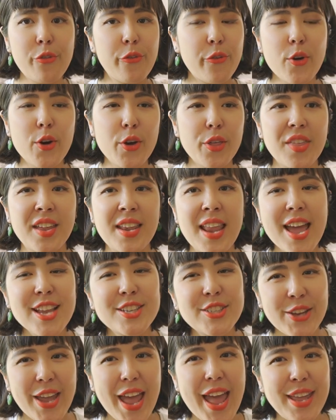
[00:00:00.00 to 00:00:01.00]
forth and
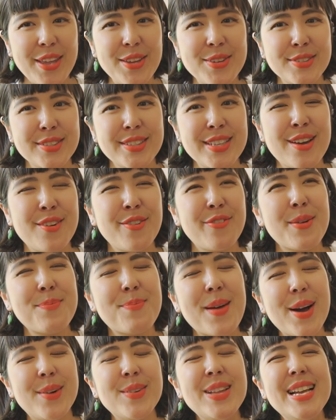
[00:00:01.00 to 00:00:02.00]
educate yourself
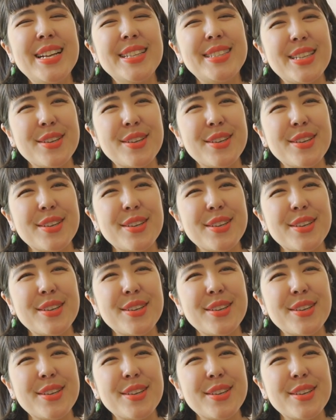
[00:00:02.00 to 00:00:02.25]
about